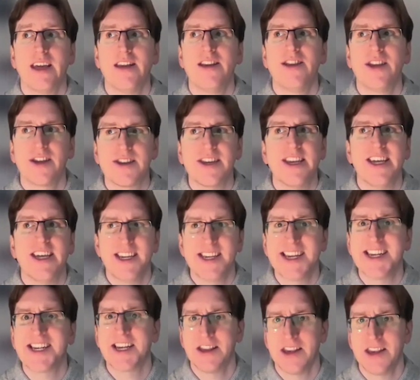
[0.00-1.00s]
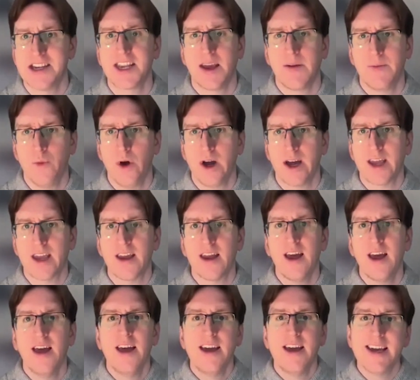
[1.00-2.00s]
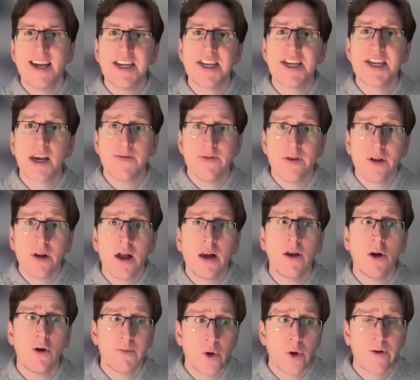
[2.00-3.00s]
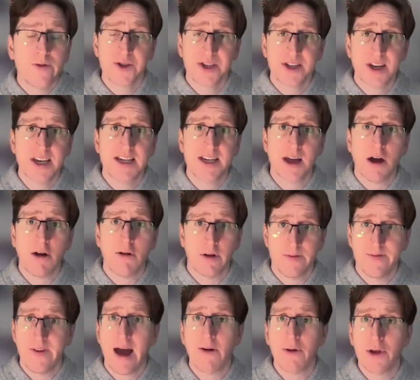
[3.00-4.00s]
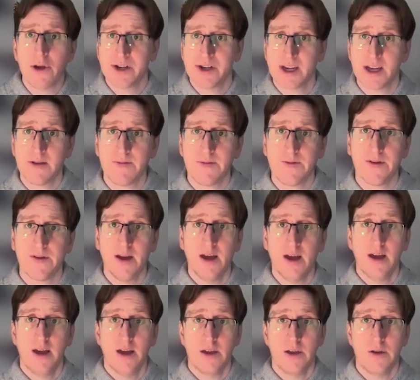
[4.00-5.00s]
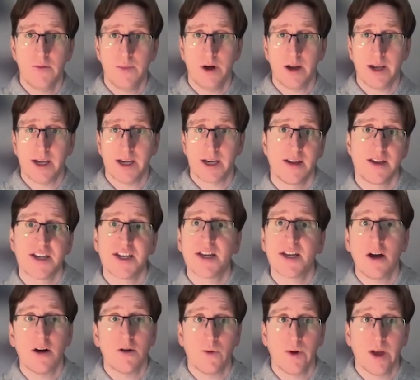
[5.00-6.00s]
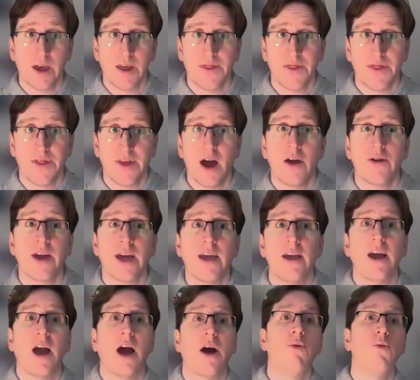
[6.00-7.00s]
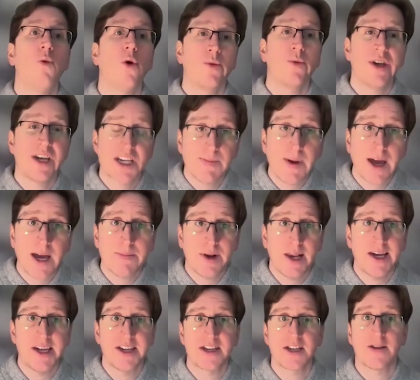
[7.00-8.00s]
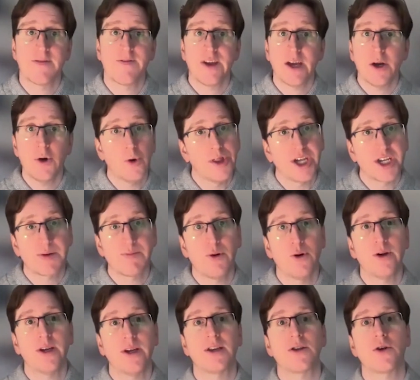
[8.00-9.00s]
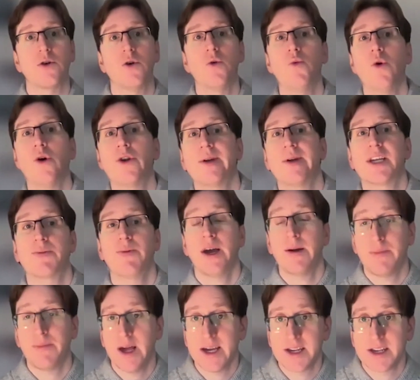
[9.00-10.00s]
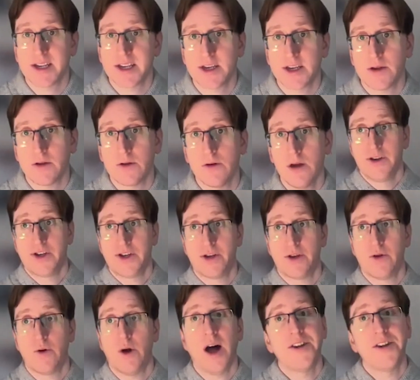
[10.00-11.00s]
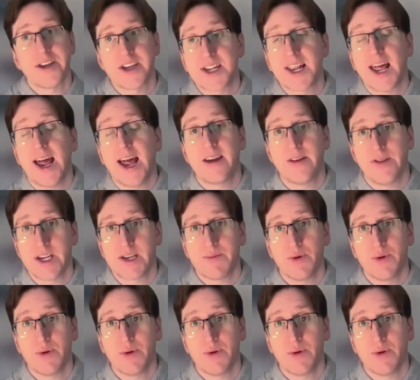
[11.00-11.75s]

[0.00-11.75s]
doesn't exist in the same way. Instead of a lot more of your studies are evaluative. You might start with, okay, what do we expect players to feel at this point, or what do we expect players to understand at this